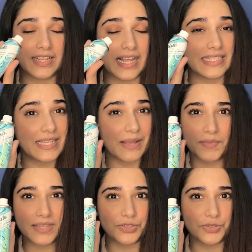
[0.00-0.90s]
and
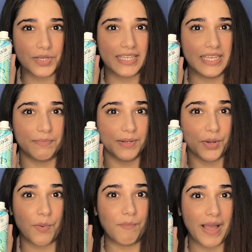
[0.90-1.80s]
something that you can keep in
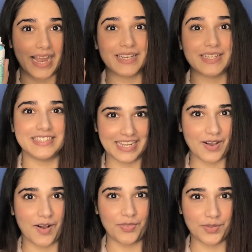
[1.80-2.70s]
your bag to
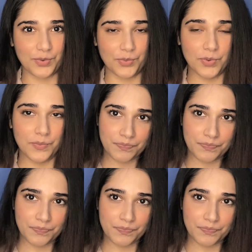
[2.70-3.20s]
take on the go.